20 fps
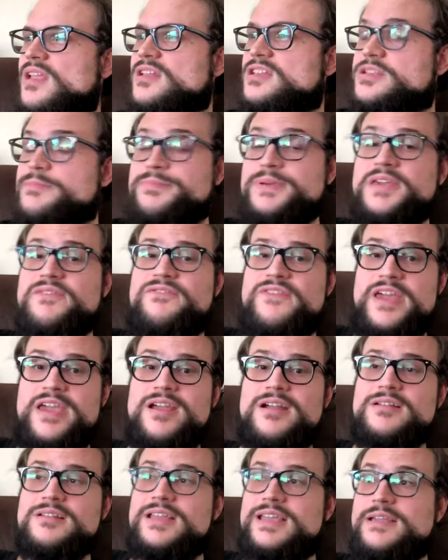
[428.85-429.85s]
to be
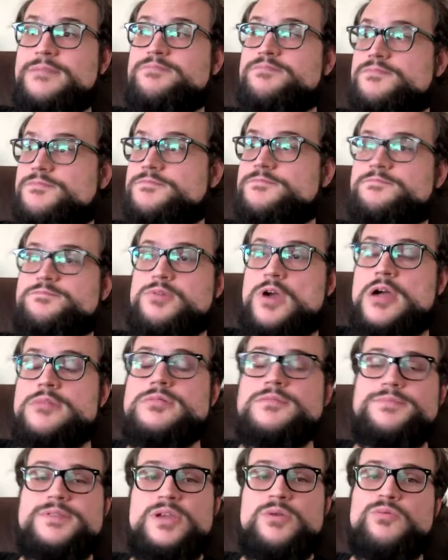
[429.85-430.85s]
fair, like
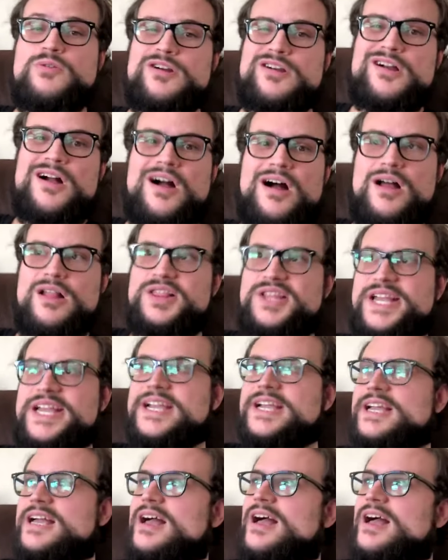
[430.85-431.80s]
probably workaholic.